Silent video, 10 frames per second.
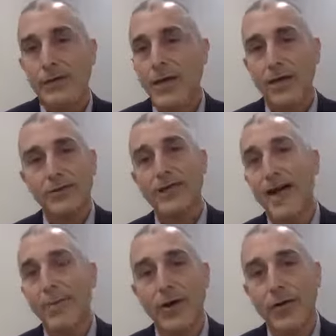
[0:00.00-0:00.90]
tears can
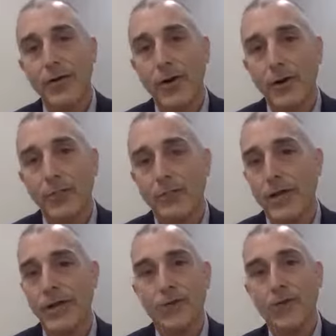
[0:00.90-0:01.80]
happen on their own.
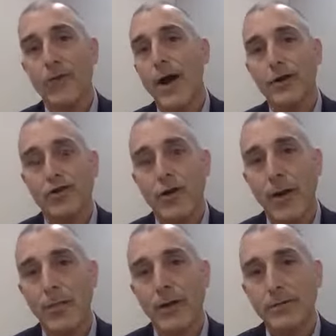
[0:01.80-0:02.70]
They don't require
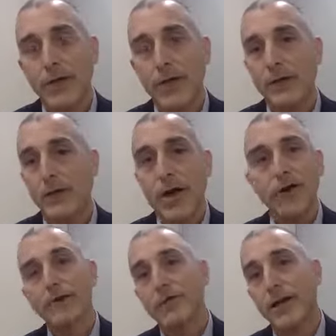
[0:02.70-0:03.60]
trauma. Not
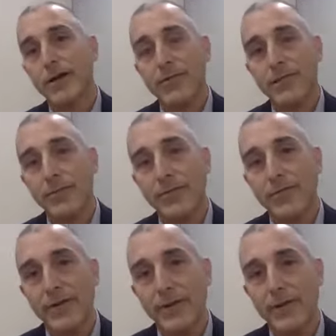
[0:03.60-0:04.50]
all tears need to be
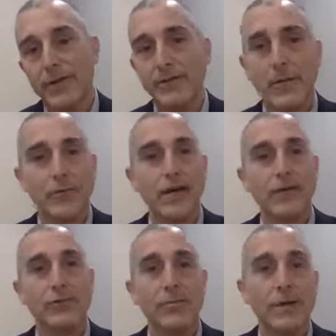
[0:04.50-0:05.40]
fixed. Some
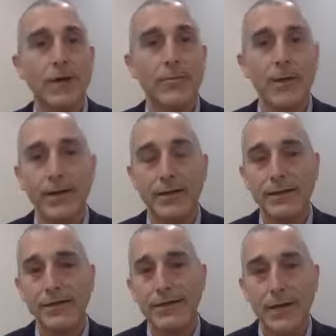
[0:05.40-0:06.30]
tears will become
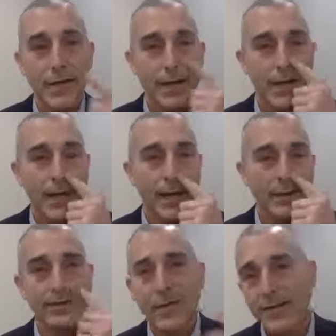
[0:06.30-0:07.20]
painless.
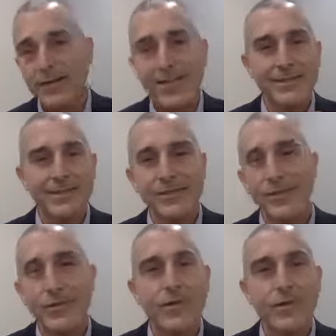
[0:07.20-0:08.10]
And so the
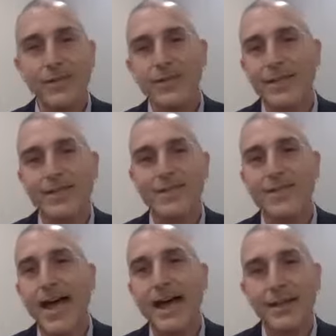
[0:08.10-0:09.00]
rotator cuff tends to
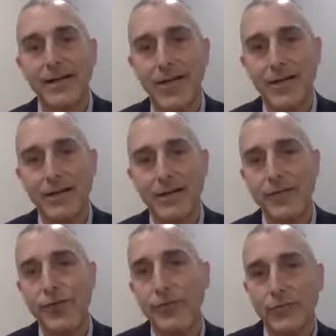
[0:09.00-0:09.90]
violate a lot of the
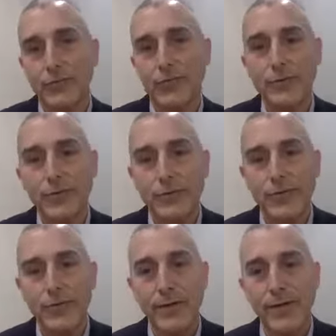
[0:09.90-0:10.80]
intuitive rules
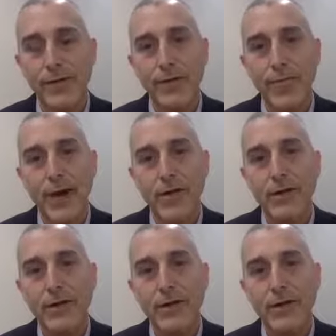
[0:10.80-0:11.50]
that we think about